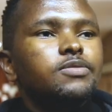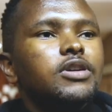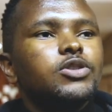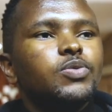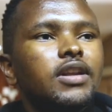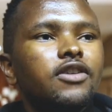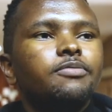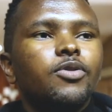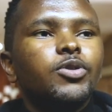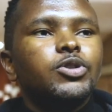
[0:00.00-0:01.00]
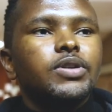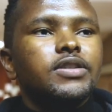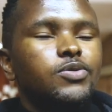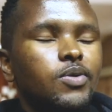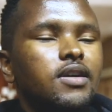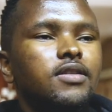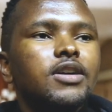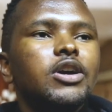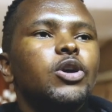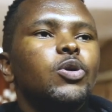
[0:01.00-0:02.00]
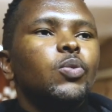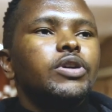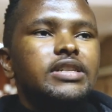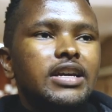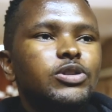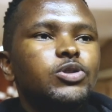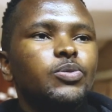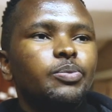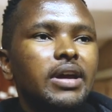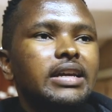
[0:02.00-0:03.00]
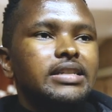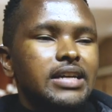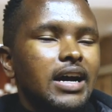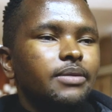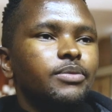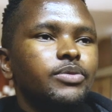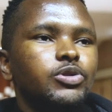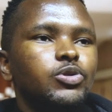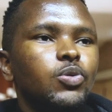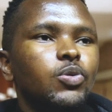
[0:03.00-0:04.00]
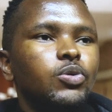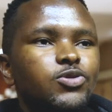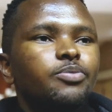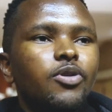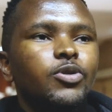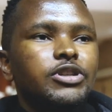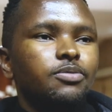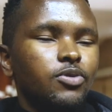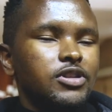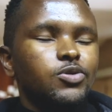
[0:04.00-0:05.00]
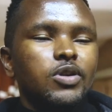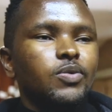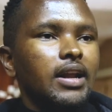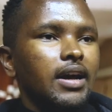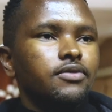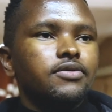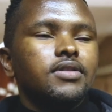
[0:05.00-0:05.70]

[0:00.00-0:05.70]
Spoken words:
as much as we love poetry as well, we tend to make time to do poetry because it's what we love.